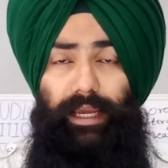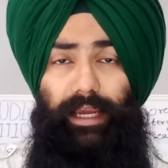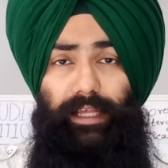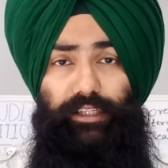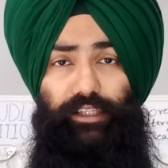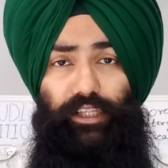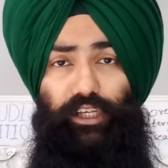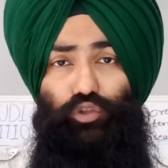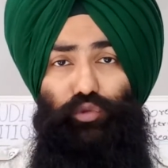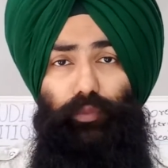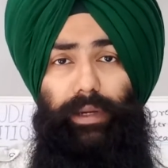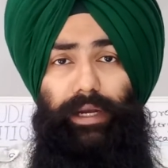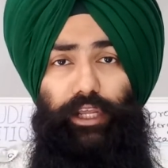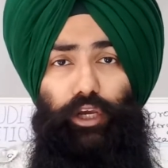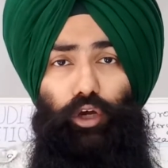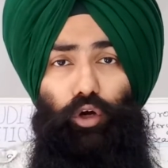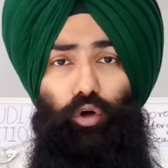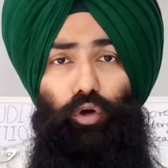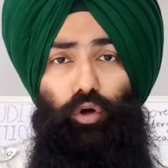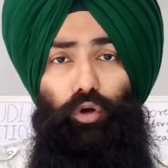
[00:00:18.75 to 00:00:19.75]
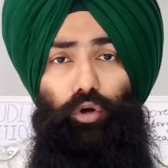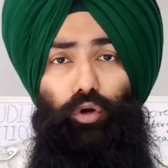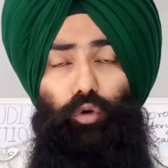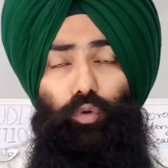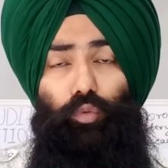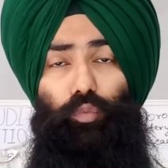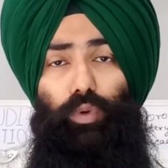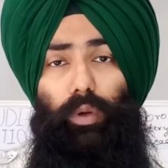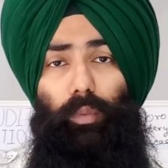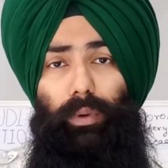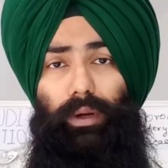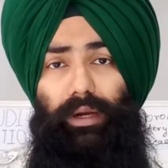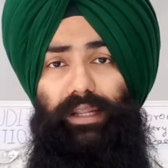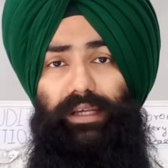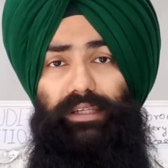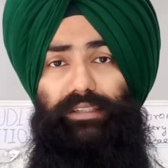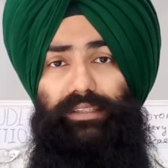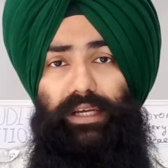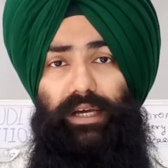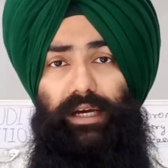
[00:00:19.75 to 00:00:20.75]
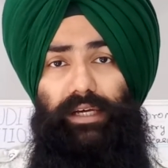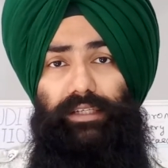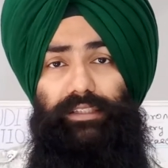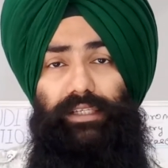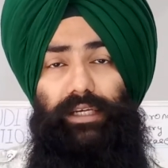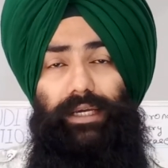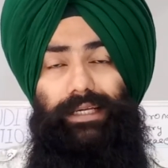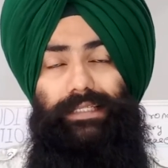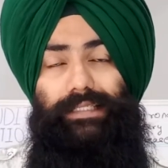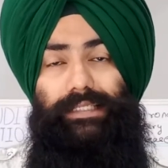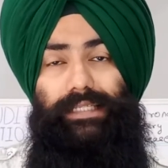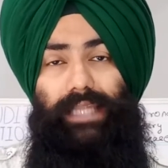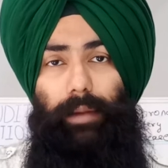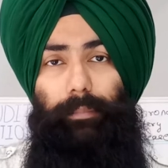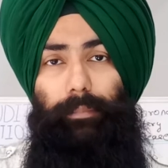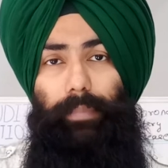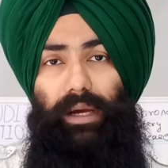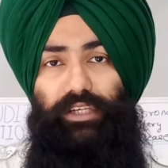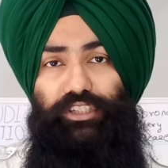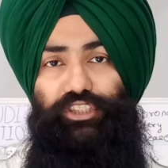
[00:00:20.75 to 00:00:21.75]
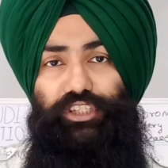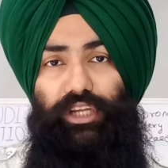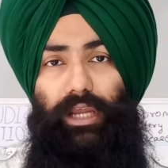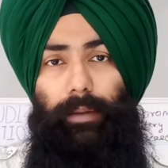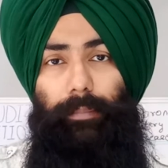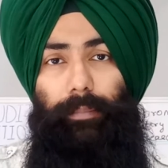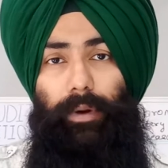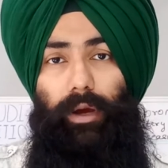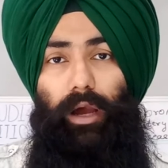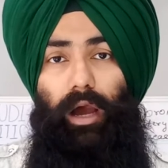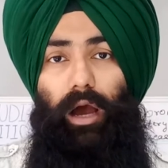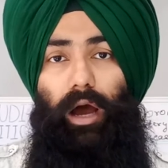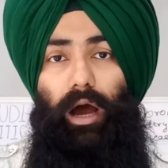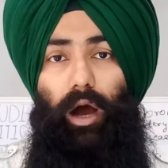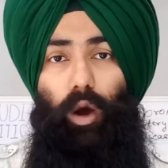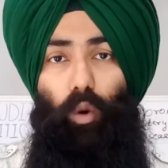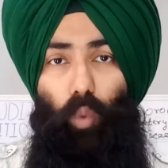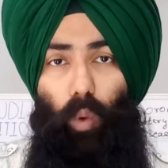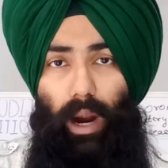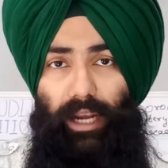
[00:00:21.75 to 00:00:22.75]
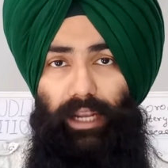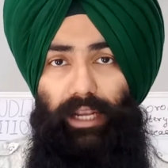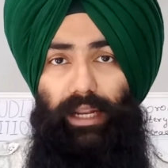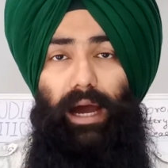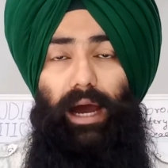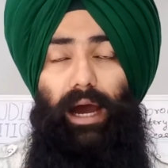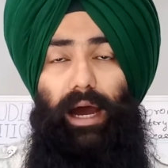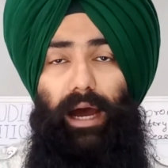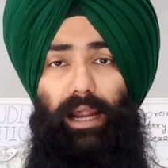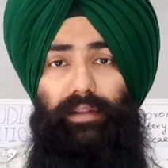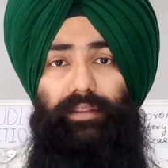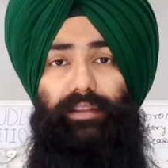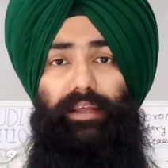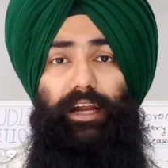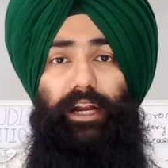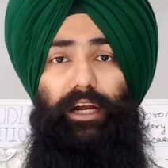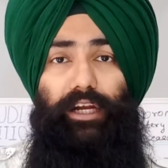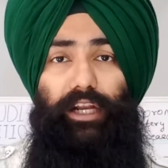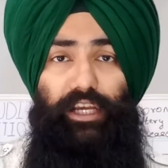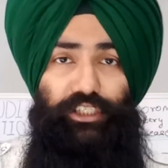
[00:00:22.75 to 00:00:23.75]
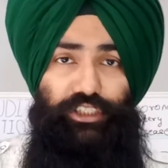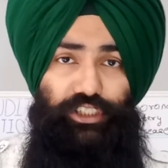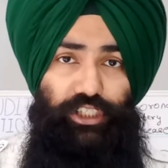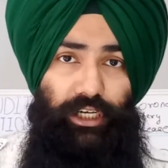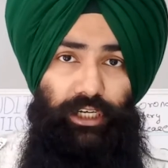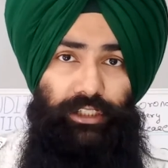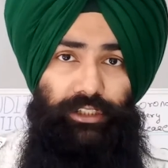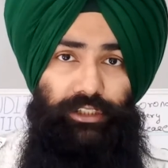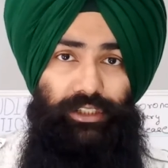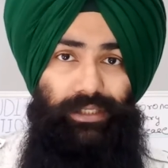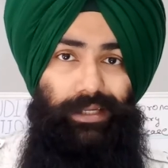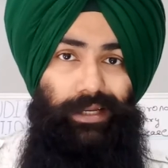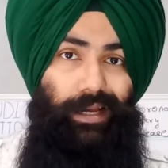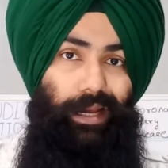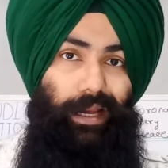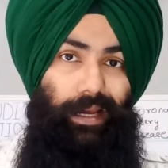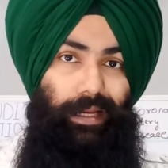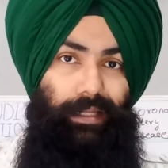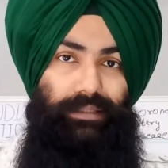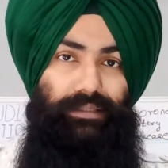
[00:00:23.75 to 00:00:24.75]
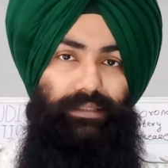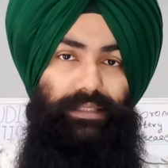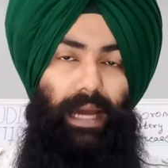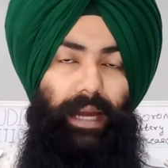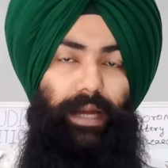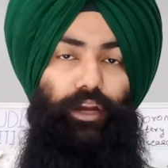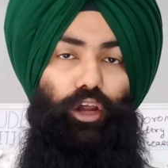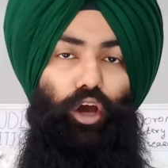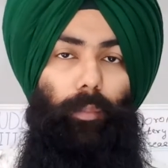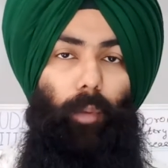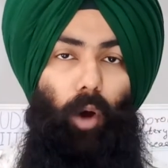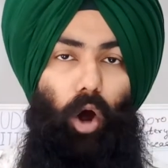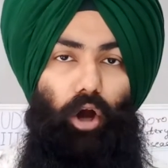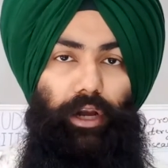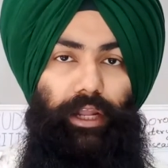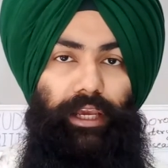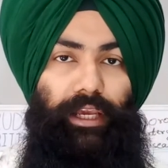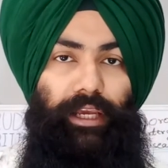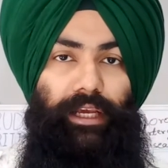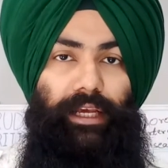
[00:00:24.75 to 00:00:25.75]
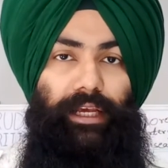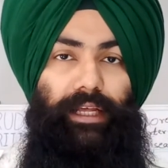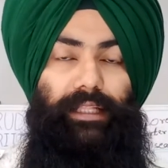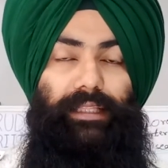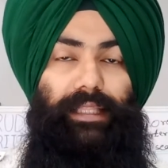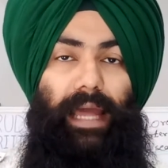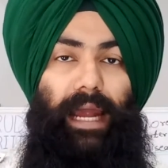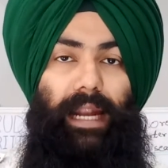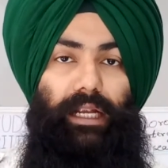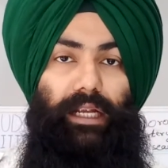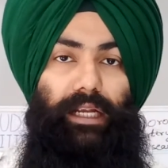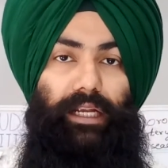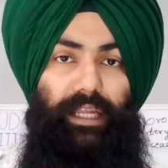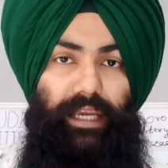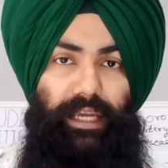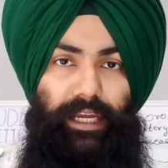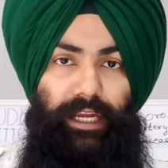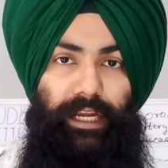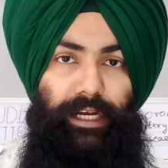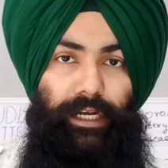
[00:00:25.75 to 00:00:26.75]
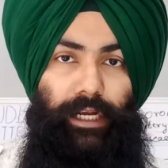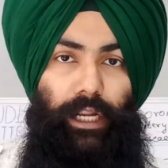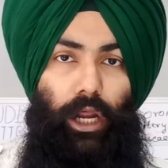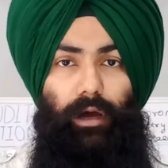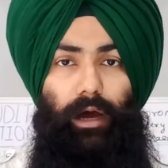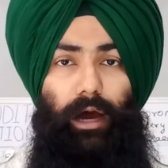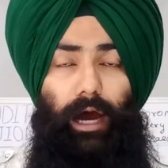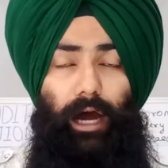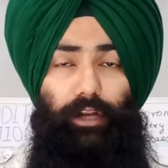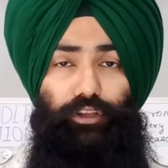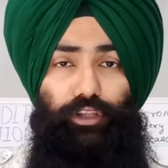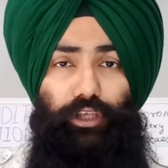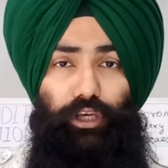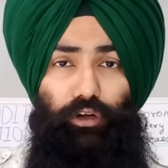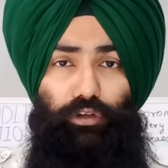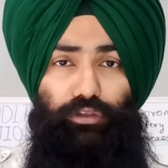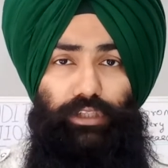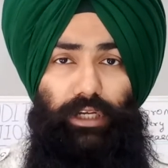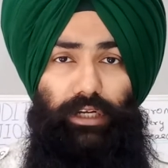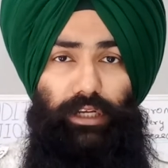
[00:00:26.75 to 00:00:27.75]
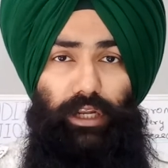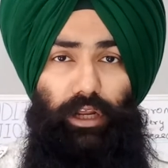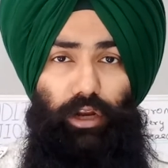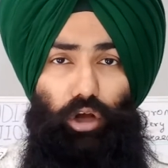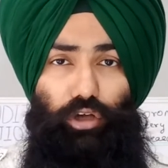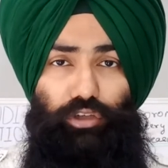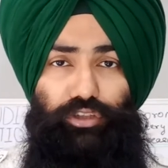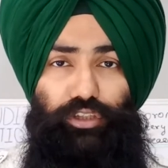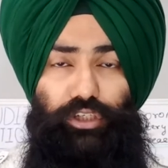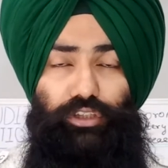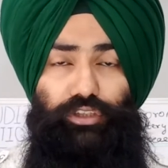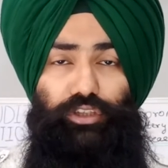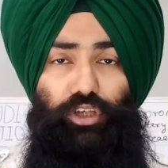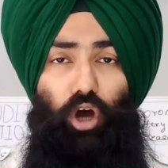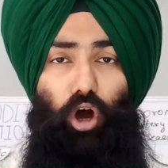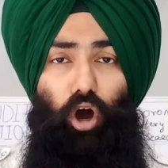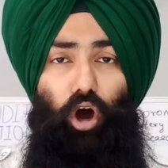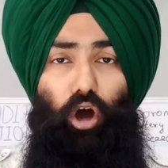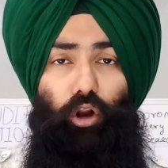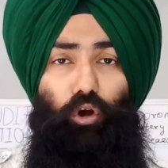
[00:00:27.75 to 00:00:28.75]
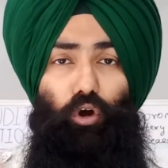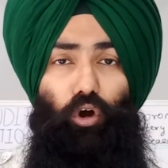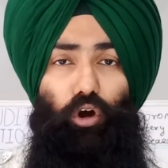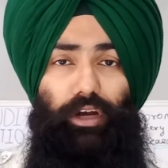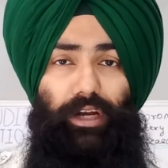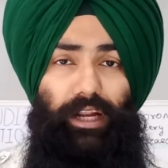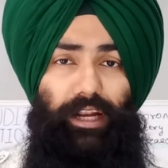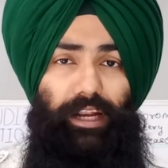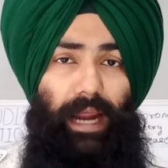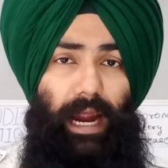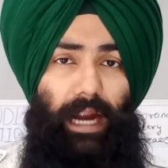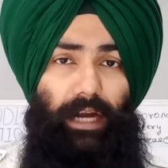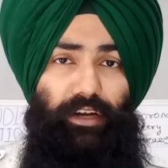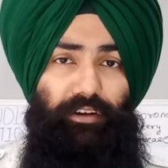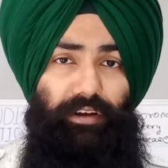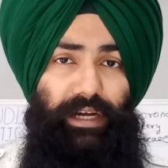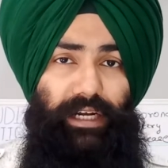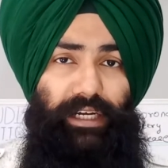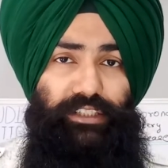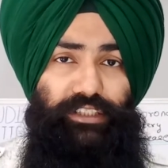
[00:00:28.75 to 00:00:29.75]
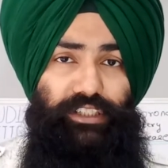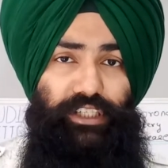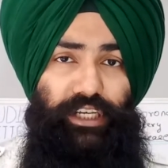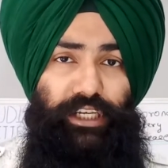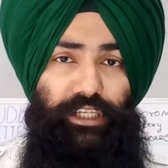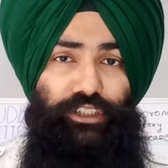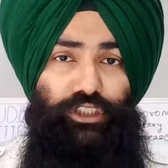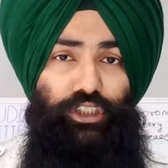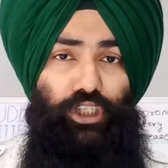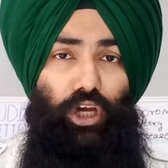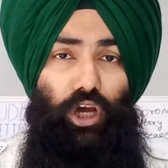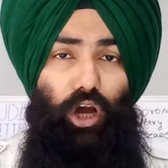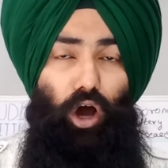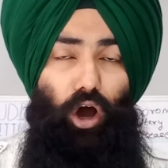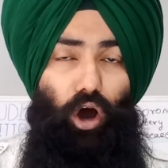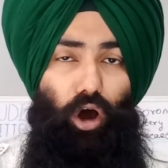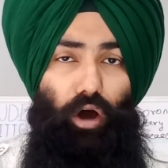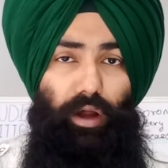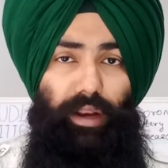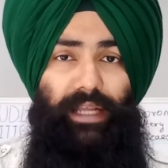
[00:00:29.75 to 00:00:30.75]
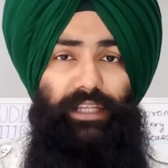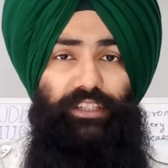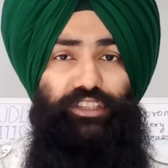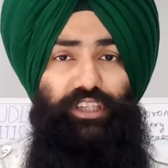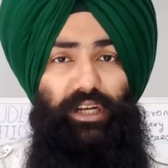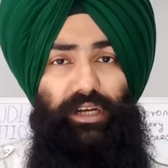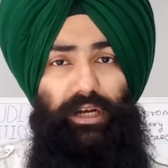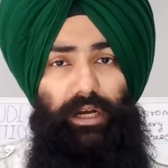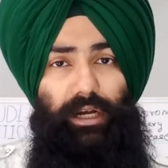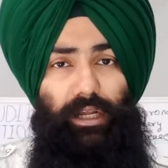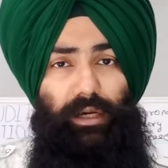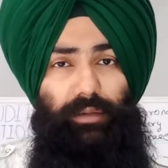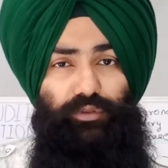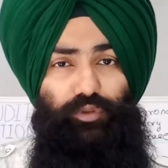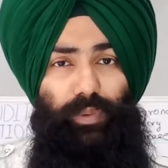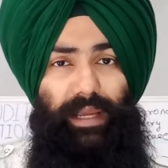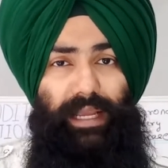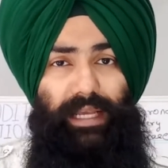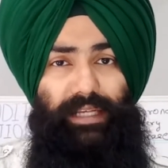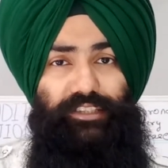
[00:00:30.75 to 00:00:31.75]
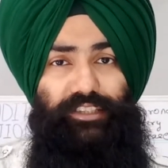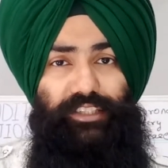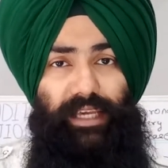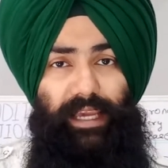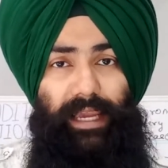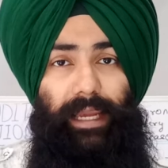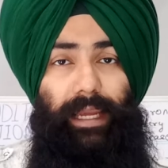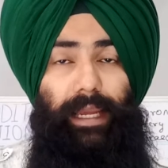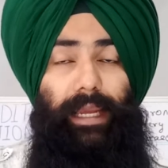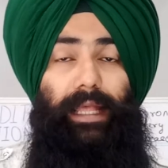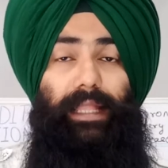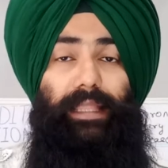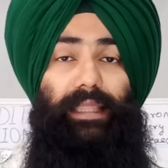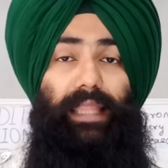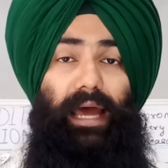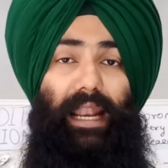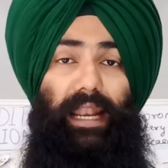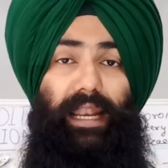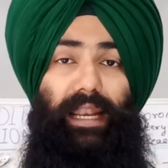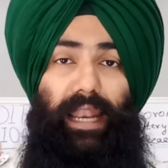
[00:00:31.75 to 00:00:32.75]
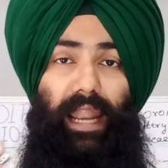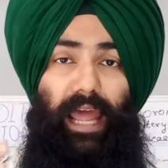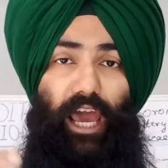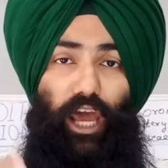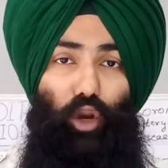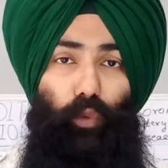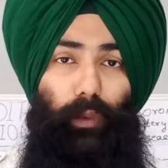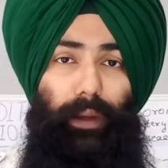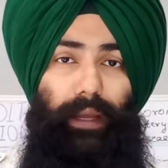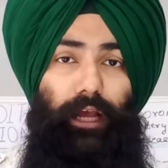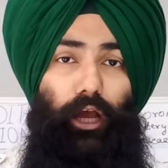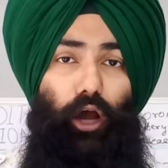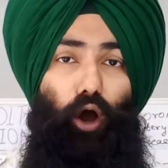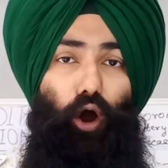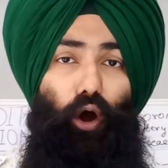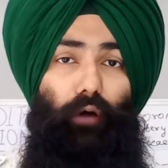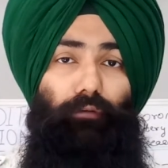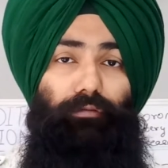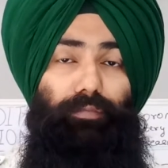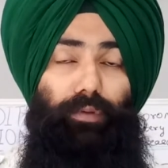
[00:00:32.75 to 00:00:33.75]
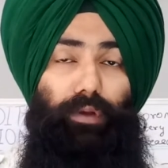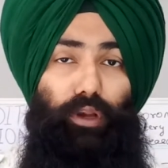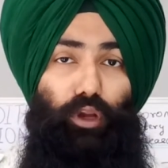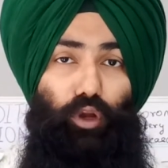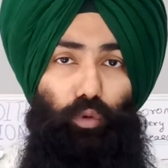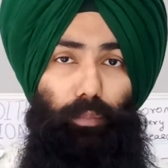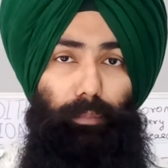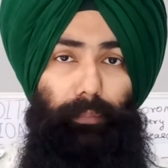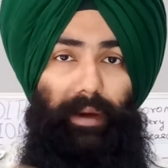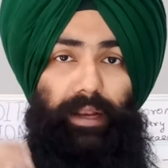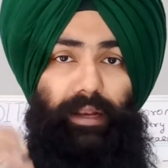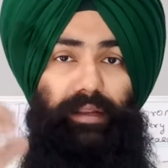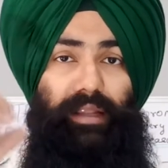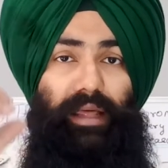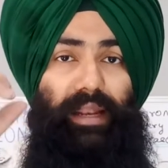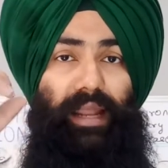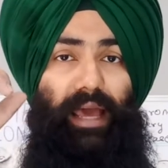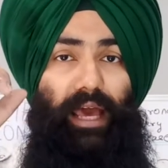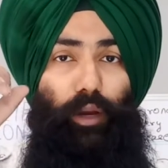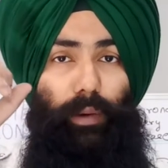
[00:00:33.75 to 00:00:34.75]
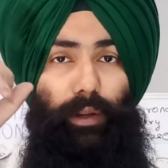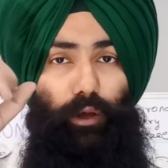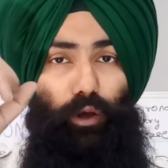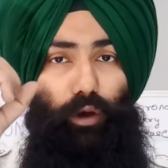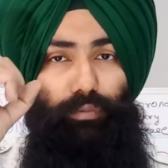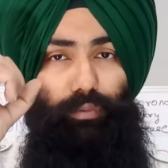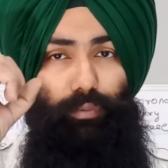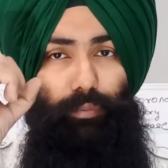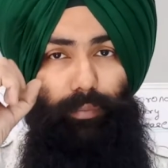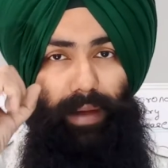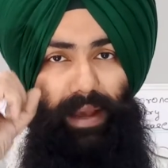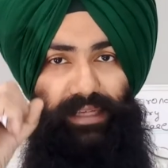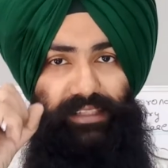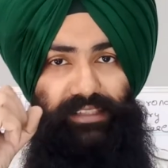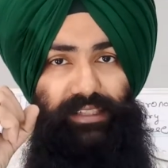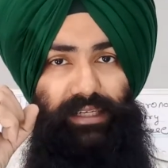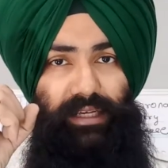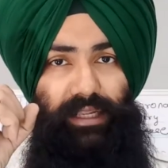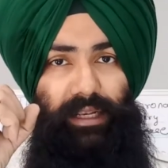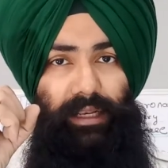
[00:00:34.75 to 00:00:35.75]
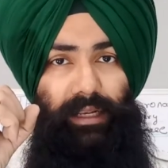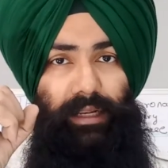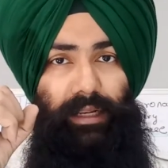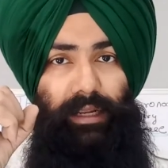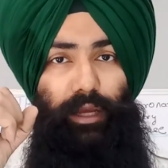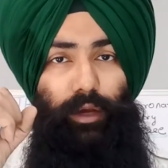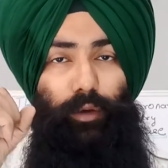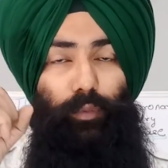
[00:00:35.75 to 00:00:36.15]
In this video, we will discuss step by step what are the conditions inside your body that lead atherosclerosis or coronary artery disease, or in general terms we can say the narrowing of lumen, the narrowing of vessel,